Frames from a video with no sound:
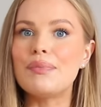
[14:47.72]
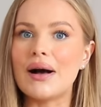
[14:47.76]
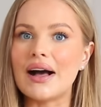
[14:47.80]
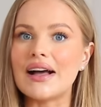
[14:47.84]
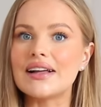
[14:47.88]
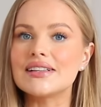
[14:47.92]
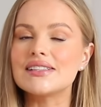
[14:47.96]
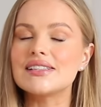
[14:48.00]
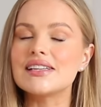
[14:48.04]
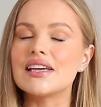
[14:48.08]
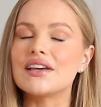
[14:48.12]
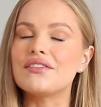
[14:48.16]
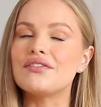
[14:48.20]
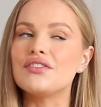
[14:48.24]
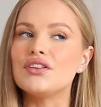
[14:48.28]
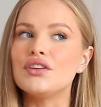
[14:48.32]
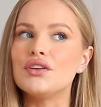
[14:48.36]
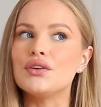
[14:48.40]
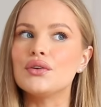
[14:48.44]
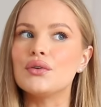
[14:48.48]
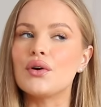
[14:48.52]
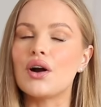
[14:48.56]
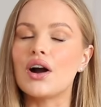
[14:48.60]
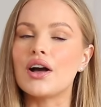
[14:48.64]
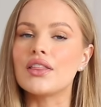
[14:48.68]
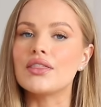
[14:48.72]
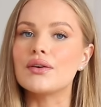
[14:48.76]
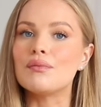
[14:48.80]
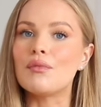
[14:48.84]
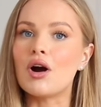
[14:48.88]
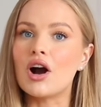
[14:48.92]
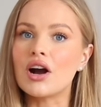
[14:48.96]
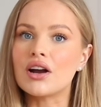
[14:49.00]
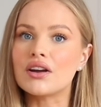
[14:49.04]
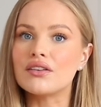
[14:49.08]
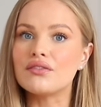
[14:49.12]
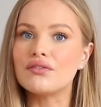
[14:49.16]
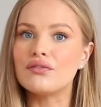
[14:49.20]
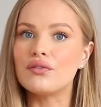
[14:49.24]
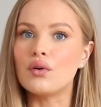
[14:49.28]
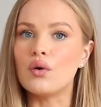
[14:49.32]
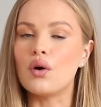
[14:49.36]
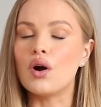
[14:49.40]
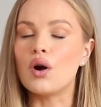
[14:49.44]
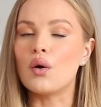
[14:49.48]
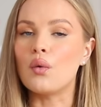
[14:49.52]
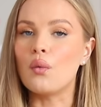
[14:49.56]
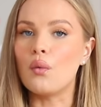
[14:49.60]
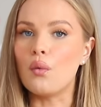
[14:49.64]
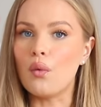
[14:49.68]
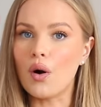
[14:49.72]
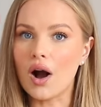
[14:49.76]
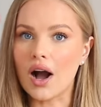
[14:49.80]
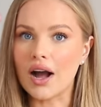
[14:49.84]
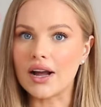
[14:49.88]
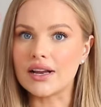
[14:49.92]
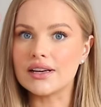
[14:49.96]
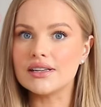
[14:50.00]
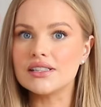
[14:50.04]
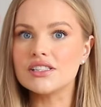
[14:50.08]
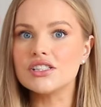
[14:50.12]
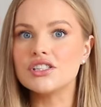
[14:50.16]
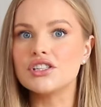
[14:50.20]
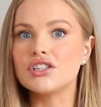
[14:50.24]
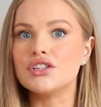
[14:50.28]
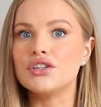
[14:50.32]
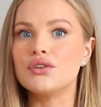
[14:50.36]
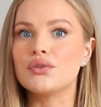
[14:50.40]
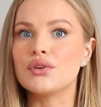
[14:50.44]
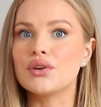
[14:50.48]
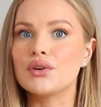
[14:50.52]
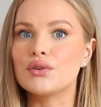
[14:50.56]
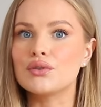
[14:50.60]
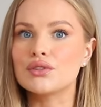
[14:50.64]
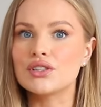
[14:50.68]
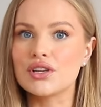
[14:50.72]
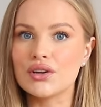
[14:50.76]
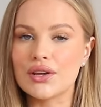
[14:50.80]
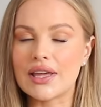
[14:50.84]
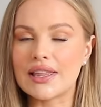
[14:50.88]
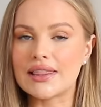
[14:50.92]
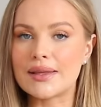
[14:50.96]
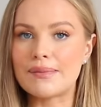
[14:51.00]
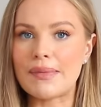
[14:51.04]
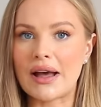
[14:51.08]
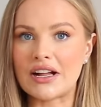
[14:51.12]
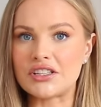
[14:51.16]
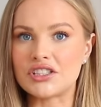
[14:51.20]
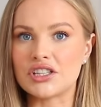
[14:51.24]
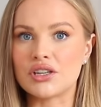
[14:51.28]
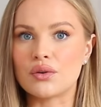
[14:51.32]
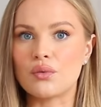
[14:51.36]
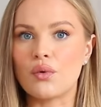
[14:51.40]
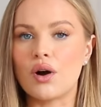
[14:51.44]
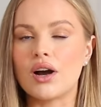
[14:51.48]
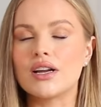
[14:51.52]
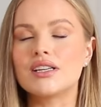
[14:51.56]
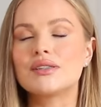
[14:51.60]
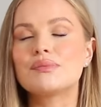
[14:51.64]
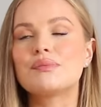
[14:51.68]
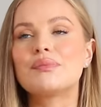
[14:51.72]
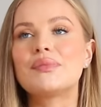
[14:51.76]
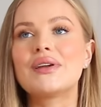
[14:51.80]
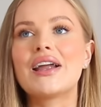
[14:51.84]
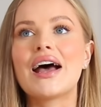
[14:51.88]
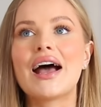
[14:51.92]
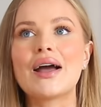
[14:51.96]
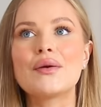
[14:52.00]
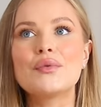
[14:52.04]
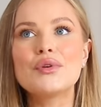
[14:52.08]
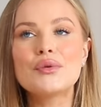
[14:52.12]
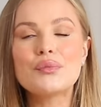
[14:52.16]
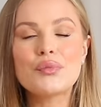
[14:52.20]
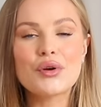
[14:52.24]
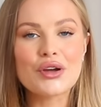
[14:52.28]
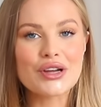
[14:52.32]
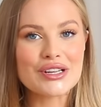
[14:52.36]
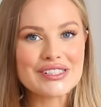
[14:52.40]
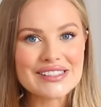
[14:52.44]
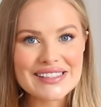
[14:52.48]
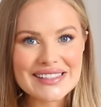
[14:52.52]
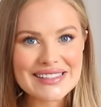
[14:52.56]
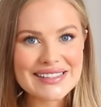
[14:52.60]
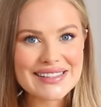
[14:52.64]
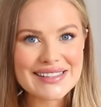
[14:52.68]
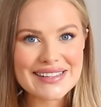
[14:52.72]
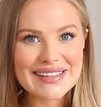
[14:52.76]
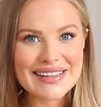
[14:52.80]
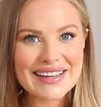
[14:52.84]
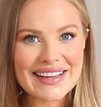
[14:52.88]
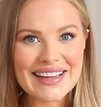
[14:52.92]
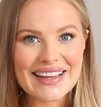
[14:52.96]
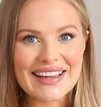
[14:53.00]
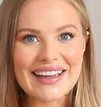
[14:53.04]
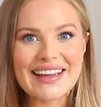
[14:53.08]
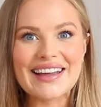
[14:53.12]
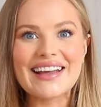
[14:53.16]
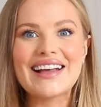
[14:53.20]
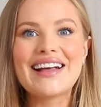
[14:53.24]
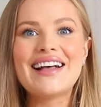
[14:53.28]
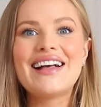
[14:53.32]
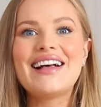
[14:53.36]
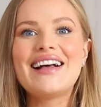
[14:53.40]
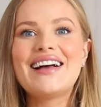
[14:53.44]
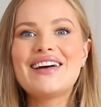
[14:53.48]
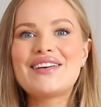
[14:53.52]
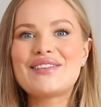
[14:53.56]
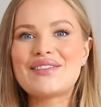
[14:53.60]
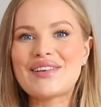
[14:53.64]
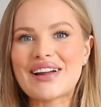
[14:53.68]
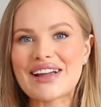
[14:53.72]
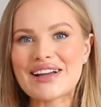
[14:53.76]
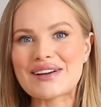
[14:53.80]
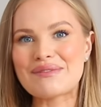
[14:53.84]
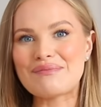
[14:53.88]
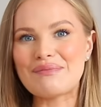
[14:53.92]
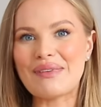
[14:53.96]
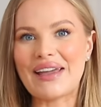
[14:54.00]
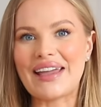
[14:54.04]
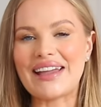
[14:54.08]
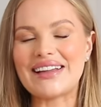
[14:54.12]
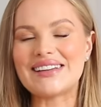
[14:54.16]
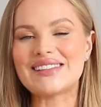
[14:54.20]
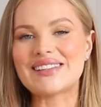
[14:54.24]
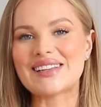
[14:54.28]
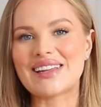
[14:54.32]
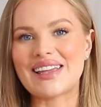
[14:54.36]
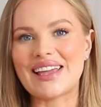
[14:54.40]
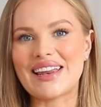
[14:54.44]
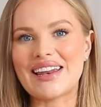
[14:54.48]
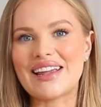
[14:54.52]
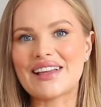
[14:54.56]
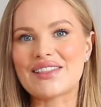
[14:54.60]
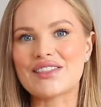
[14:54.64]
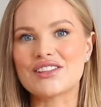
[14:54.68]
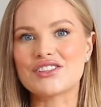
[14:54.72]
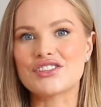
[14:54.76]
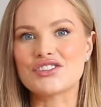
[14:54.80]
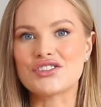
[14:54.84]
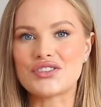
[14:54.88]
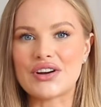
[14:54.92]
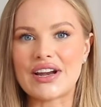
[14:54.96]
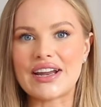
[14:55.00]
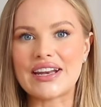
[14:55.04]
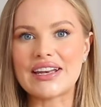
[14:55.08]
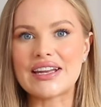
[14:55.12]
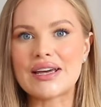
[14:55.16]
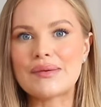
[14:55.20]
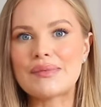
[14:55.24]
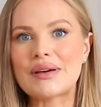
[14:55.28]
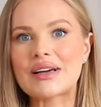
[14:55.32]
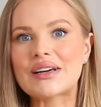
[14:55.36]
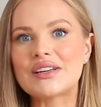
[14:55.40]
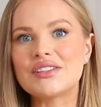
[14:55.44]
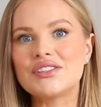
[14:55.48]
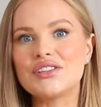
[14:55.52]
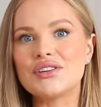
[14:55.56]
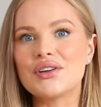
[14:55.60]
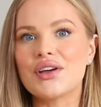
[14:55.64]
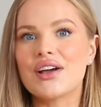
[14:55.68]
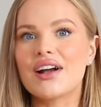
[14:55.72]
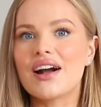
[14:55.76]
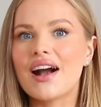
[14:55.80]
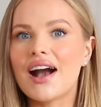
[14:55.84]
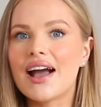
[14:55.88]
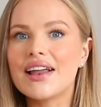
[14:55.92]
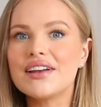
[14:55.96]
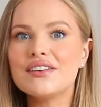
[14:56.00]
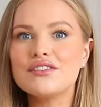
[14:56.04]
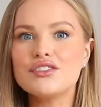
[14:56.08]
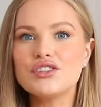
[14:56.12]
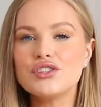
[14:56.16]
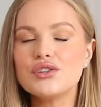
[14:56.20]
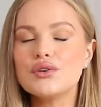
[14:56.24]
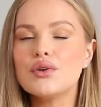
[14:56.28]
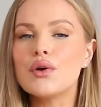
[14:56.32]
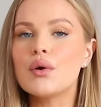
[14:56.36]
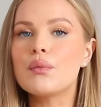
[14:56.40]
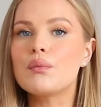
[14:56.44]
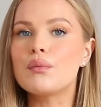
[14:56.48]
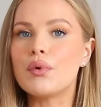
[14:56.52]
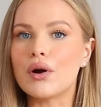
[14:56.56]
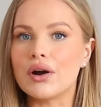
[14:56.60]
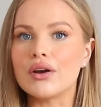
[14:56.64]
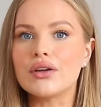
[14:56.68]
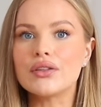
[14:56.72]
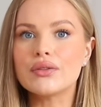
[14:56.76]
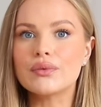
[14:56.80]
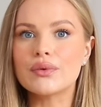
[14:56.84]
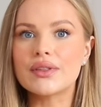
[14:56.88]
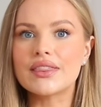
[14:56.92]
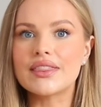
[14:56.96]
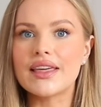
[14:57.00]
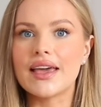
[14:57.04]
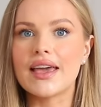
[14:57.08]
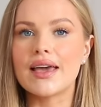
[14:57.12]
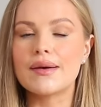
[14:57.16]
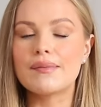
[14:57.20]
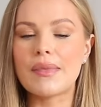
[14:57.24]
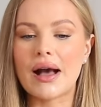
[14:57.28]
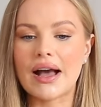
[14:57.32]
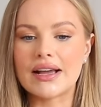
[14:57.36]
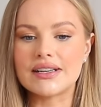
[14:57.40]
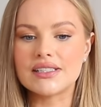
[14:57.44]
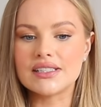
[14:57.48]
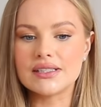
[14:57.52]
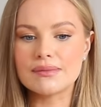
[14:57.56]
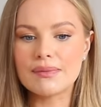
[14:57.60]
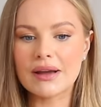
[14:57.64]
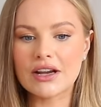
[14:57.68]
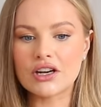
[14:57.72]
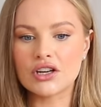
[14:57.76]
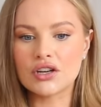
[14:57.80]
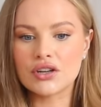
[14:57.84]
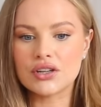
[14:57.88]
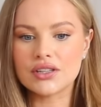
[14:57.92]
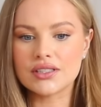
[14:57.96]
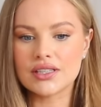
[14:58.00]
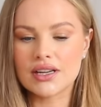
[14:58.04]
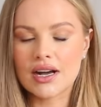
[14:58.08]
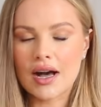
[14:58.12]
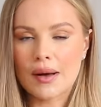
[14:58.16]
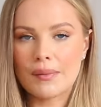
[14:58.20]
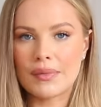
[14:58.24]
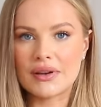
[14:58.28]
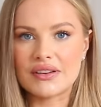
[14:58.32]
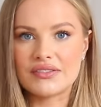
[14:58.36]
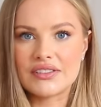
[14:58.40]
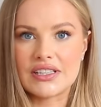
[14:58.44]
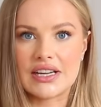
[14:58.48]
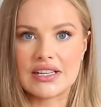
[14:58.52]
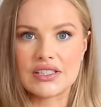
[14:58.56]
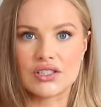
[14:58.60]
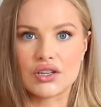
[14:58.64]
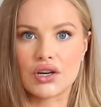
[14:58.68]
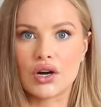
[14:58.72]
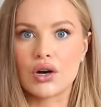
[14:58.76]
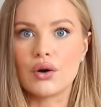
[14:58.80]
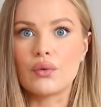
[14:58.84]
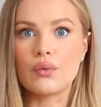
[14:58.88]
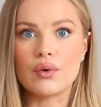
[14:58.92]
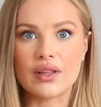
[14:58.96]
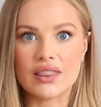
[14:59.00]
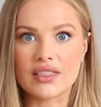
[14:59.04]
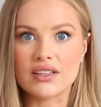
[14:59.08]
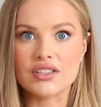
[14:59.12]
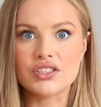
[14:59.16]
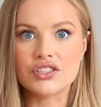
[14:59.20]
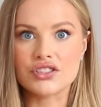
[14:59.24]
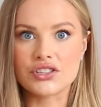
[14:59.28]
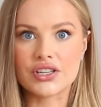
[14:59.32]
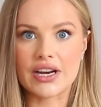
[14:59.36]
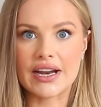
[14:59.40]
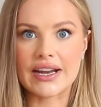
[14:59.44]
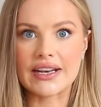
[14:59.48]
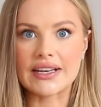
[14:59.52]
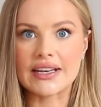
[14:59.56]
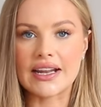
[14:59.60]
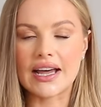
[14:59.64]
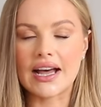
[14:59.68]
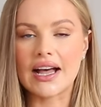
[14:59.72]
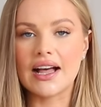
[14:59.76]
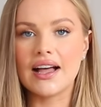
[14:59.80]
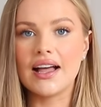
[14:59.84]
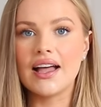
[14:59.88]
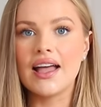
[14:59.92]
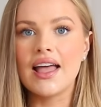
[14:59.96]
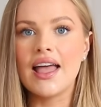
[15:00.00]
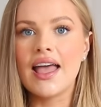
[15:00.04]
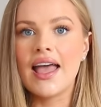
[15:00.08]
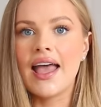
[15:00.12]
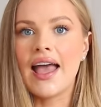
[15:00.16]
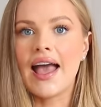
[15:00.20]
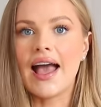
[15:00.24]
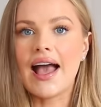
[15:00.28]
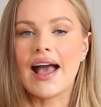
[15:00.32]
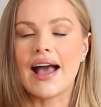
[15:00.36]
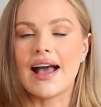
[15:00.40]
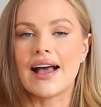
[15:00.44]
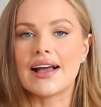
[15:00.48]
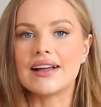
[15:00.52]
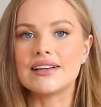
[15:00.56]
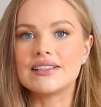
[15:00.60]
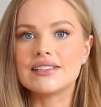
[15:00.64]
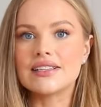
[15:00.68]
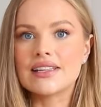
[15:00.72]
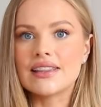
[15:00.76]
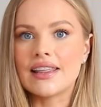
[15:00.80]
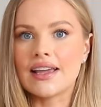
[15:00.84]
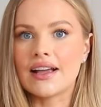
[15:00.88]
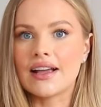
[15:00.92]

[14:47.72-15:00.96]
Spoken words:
But if you are in the market for a wand, you can also get the Magic Wand. I would personally recommend getting the straightener because you can kind of do both with them. I did my curls a couple of days ago with the straightener, and